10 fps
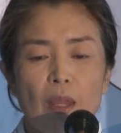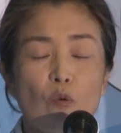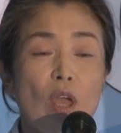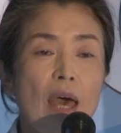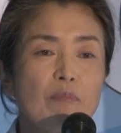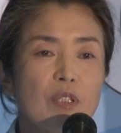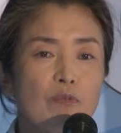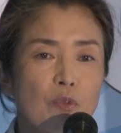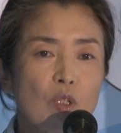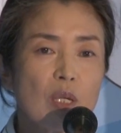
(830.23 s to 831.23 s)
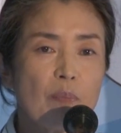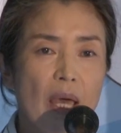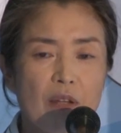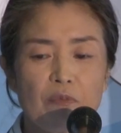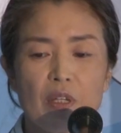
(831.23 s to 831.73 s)
We have been fully
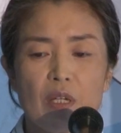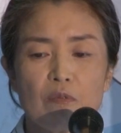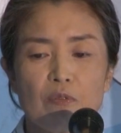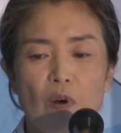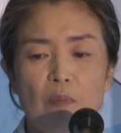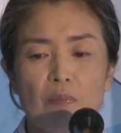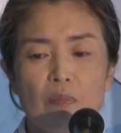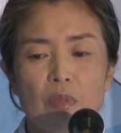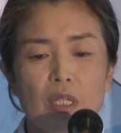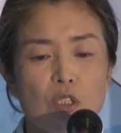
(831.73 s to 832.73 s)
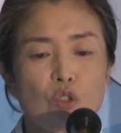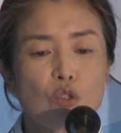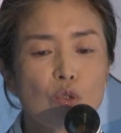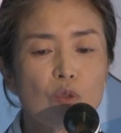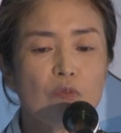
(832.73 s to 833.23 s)
benefiting from these
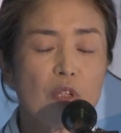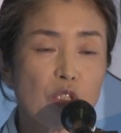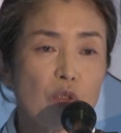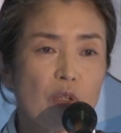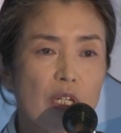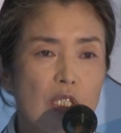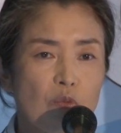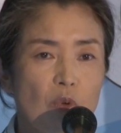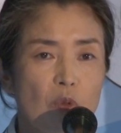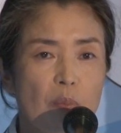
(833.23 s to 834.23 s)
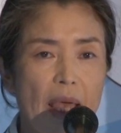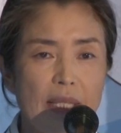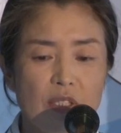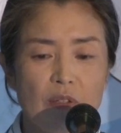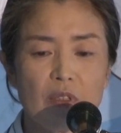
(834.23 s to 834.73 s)
two visionaries for the
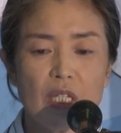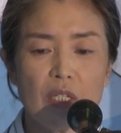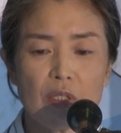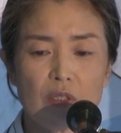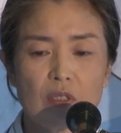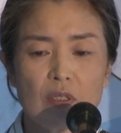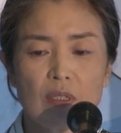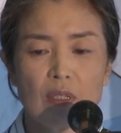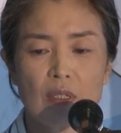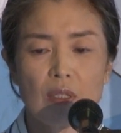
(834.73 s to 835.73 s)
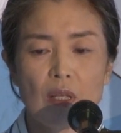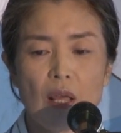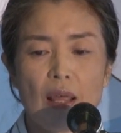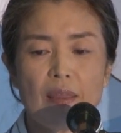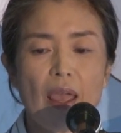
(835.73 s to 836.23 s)
past 70 years.
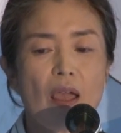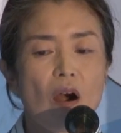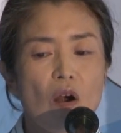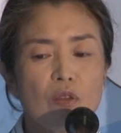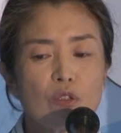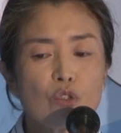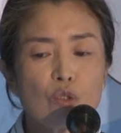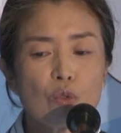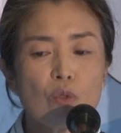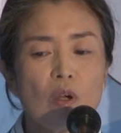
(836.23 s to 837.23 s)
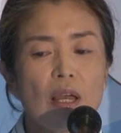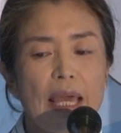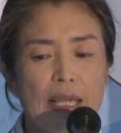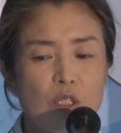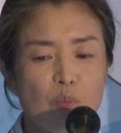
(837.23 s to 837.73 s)
They are the two
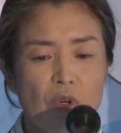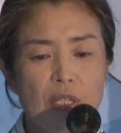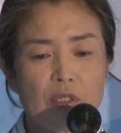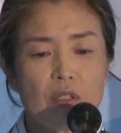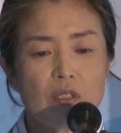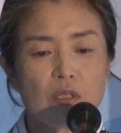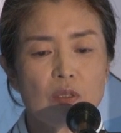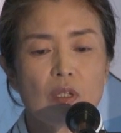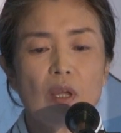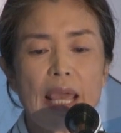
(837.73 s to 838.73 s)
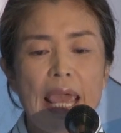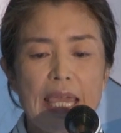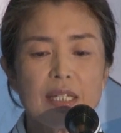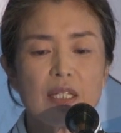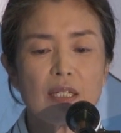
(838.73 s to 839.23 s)
ex-presidents
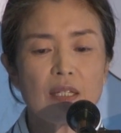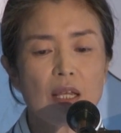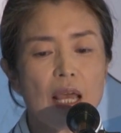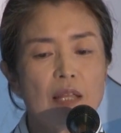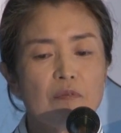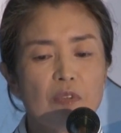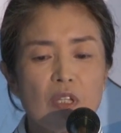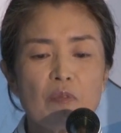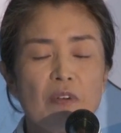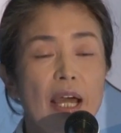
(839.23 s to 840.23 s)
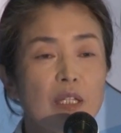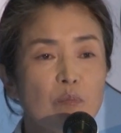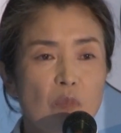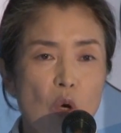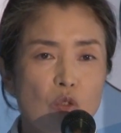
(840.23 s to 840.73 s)
hated and vilified
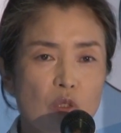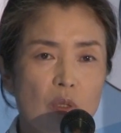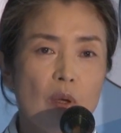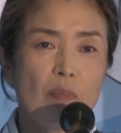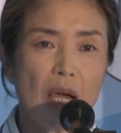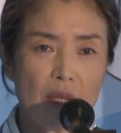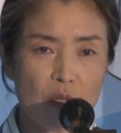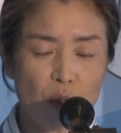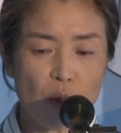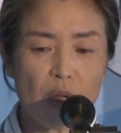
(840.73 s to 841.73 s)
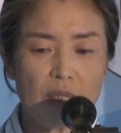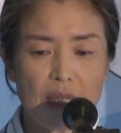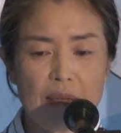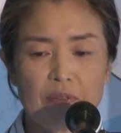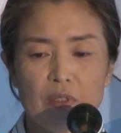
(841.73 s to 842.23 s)
most by the Korean
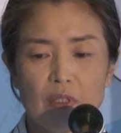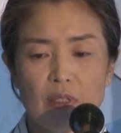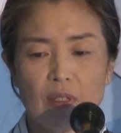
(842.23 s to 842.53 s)
left.